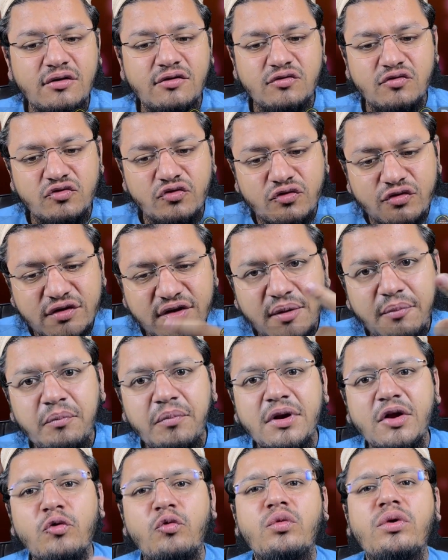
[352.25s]
So
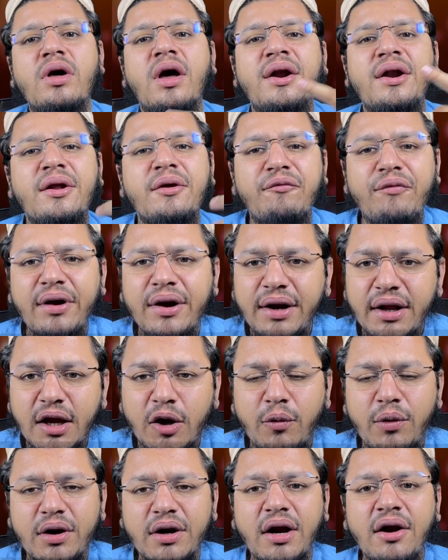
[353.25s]
simply, we are defending
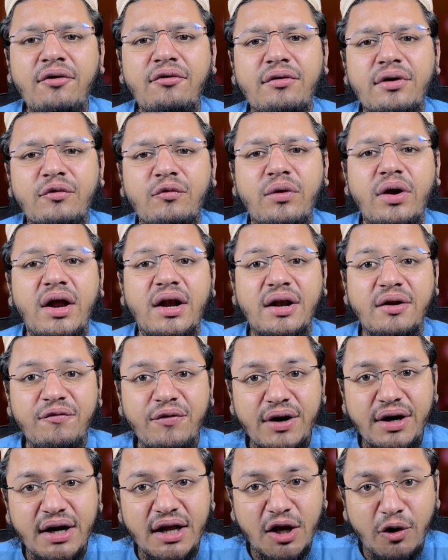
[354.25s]
our country, we are
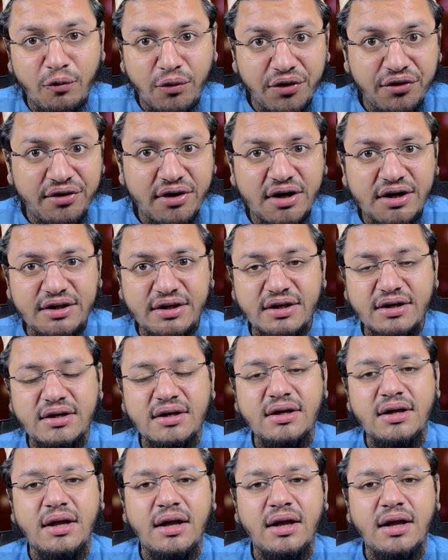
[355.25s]
defending our religion.